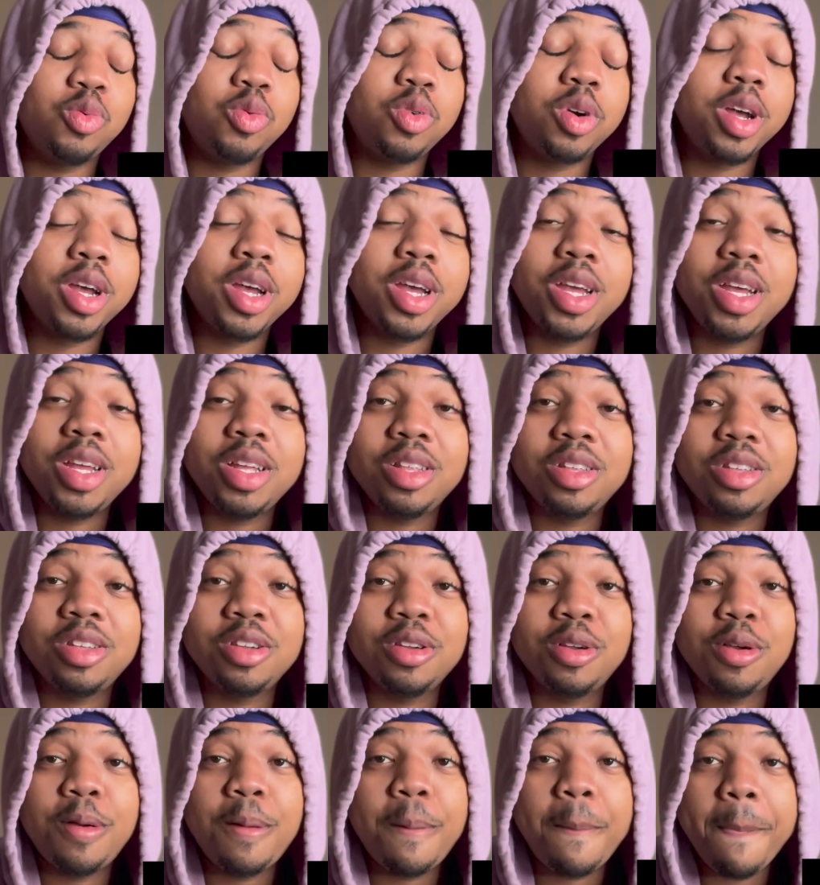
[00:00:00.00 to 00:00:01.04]
What? I
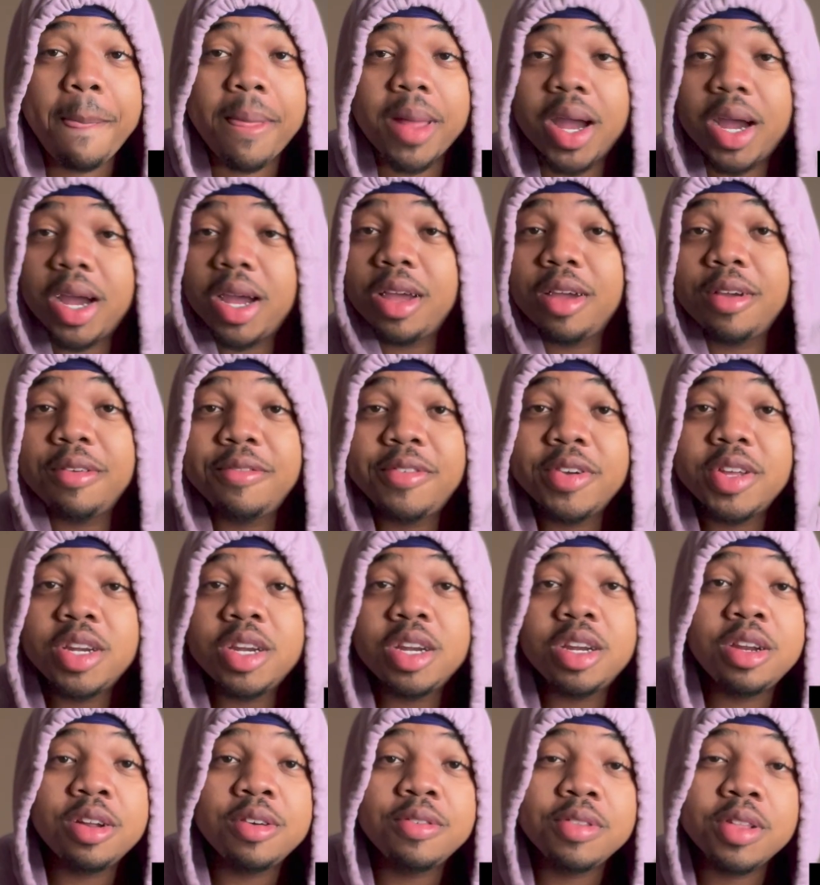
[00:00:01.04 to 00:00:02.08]

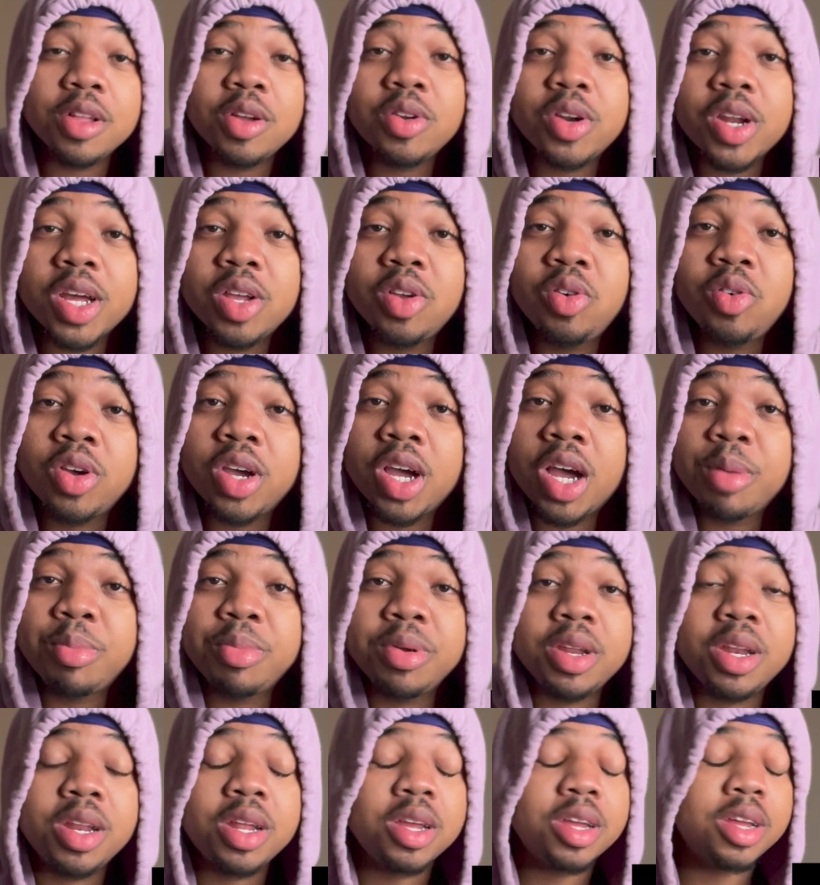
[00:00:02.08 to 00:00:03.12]
invented the flow, now you copy
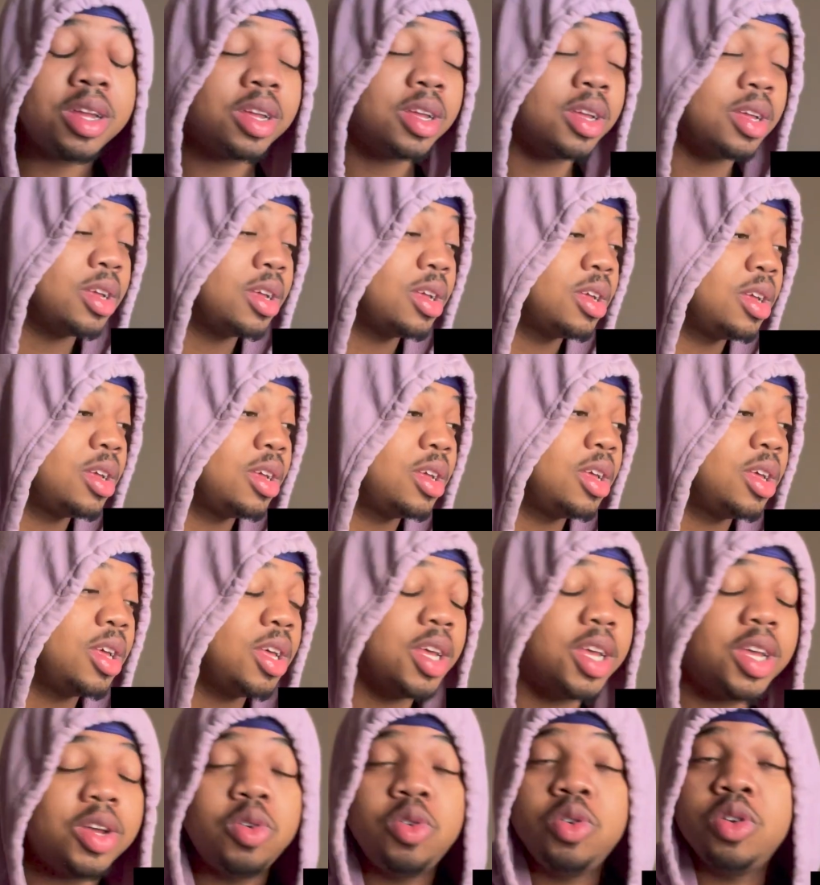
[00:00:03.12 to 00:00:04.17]
that.
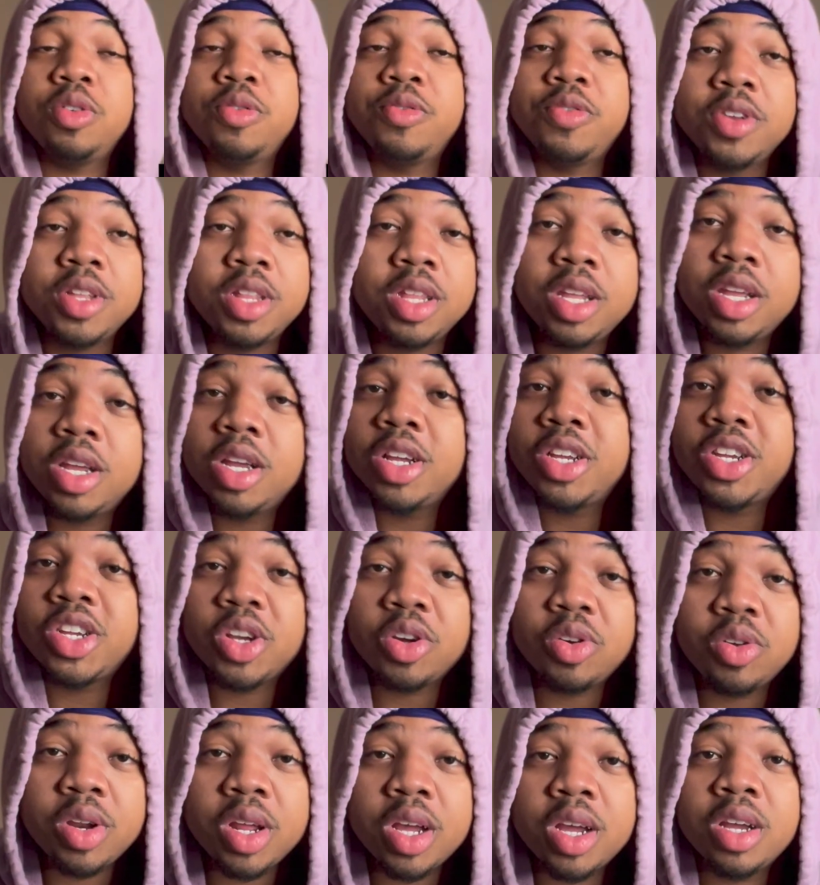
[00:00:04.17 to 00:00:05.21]
It was 50 and
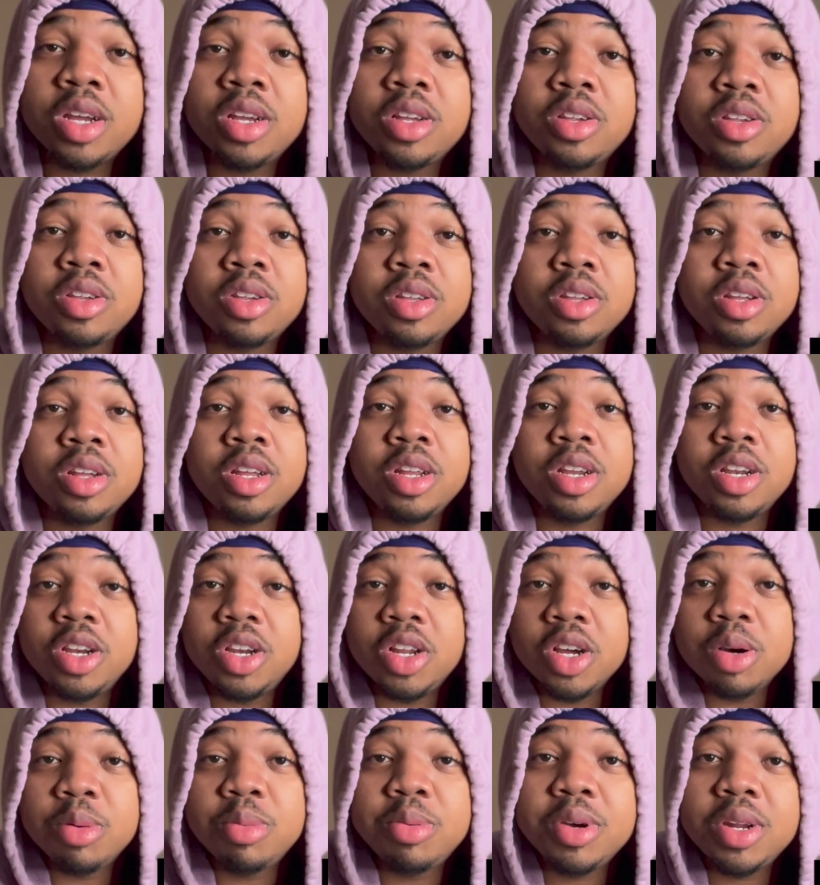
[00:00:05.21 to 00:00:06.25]
show nines.
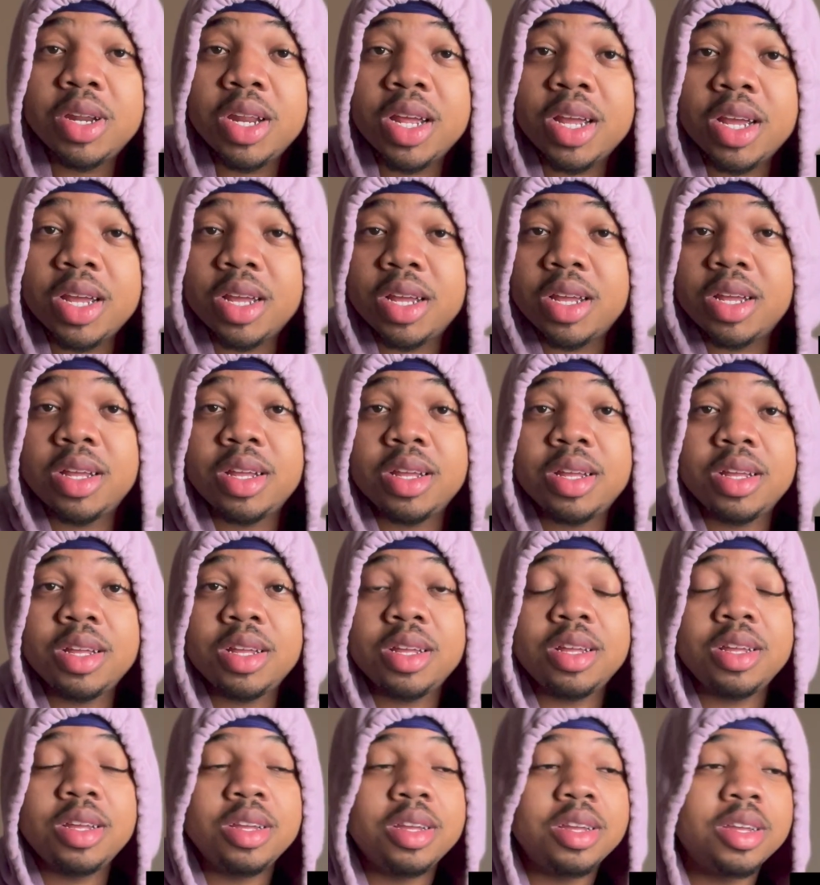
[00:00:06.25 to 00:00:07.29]
Double that.
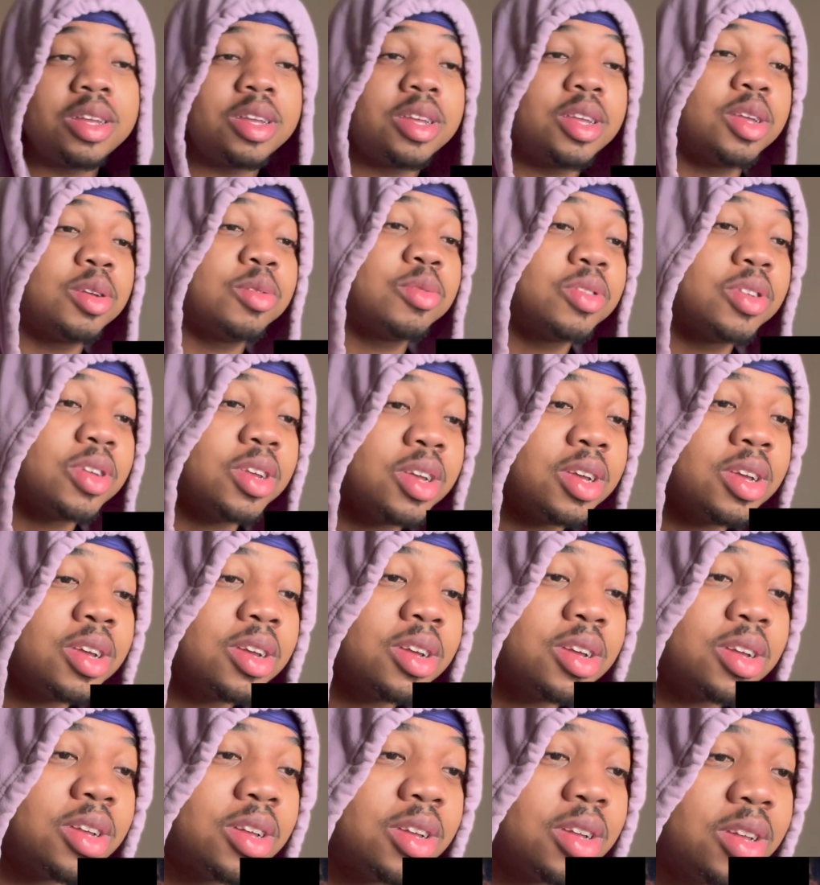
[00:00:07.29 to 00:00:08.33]
You know
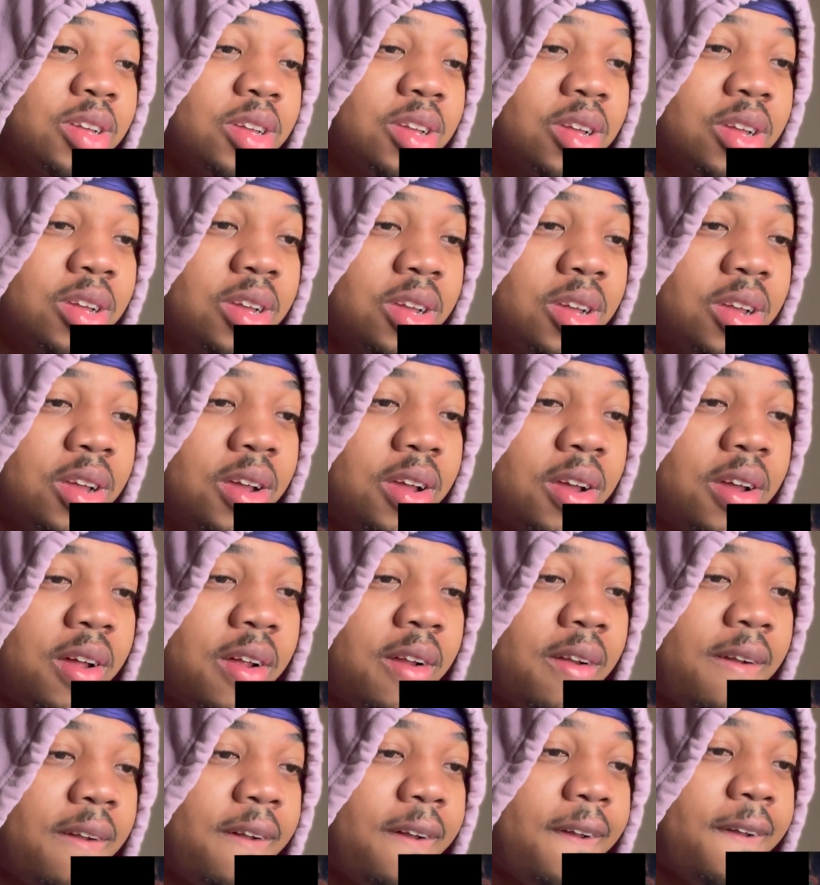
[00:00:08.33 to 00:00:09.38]

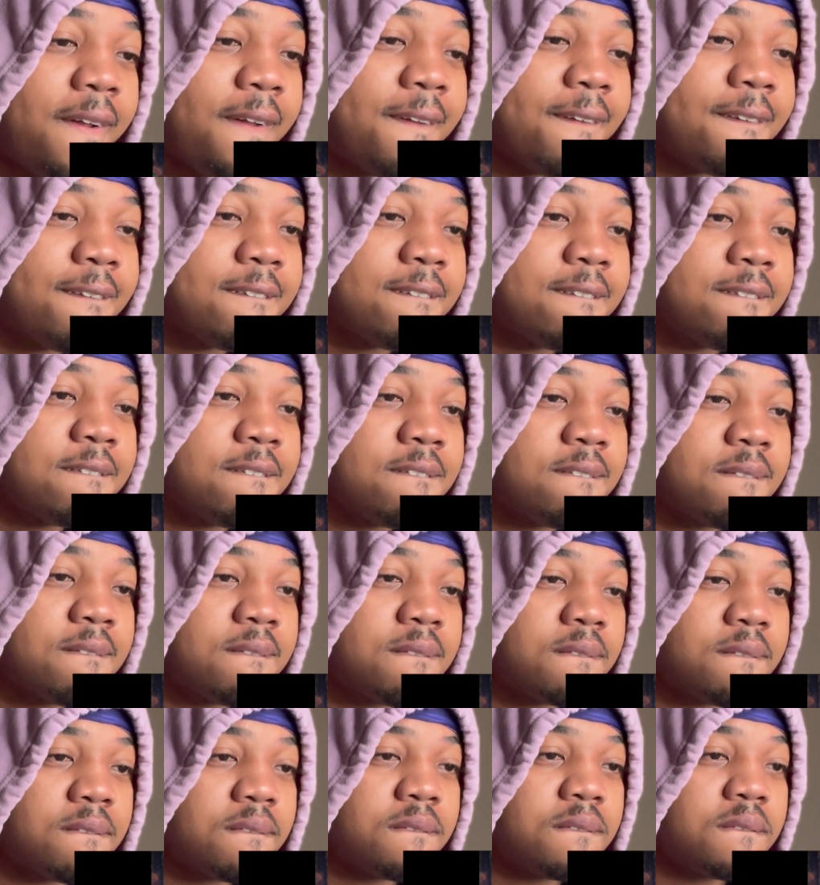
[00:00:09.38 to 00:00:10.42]

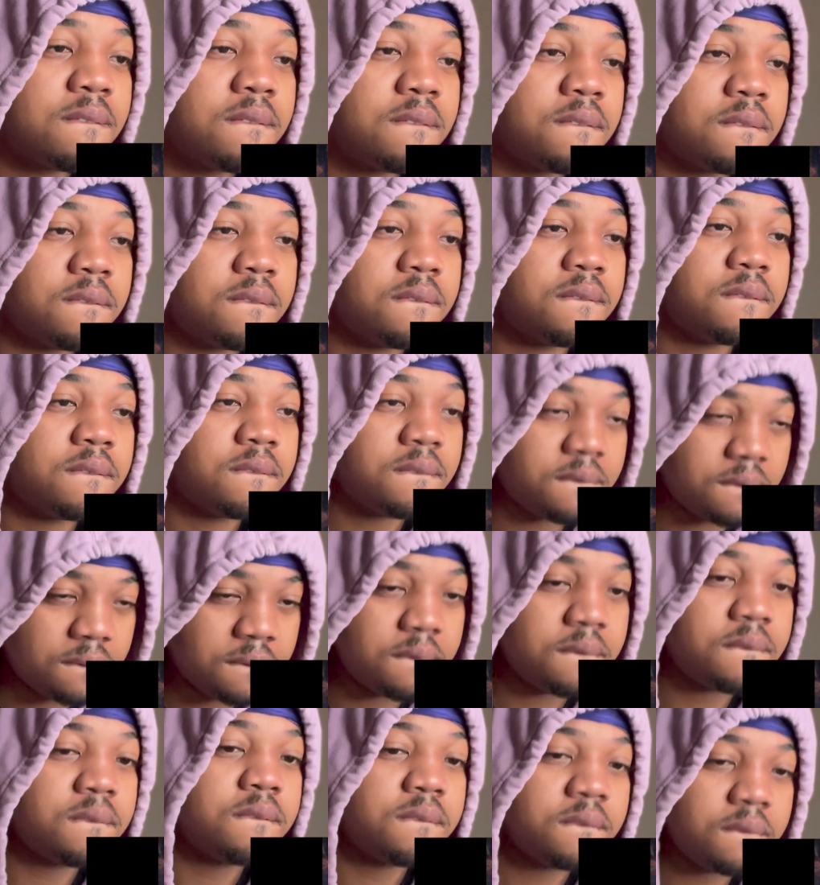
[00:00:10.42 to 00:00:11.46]
what I'm
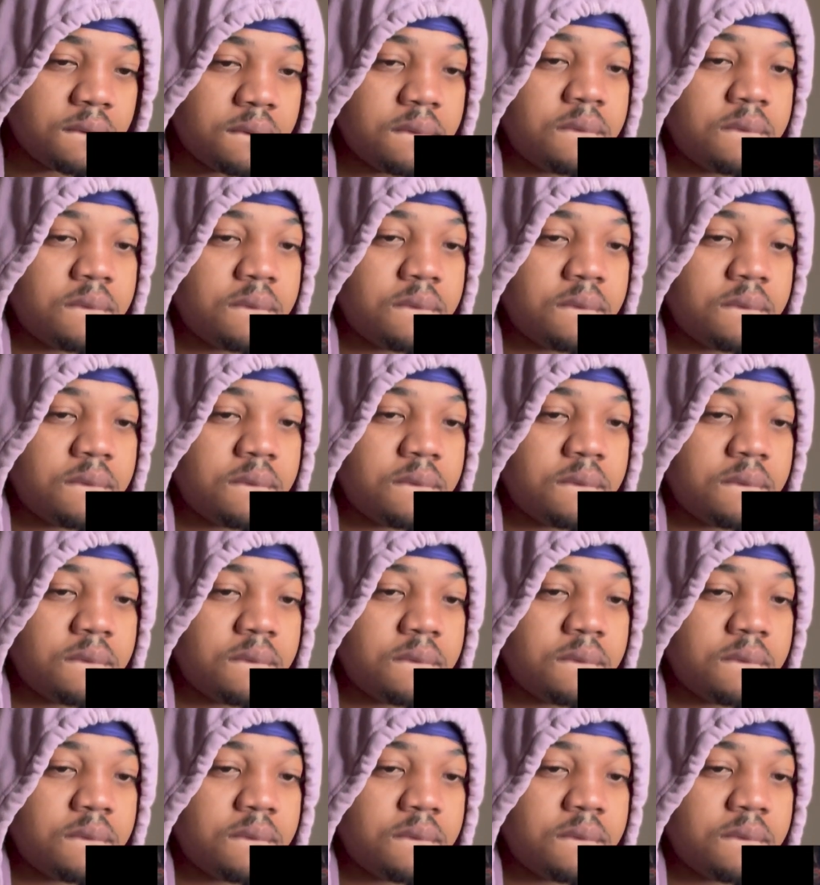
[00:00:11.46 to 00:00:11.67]
saying?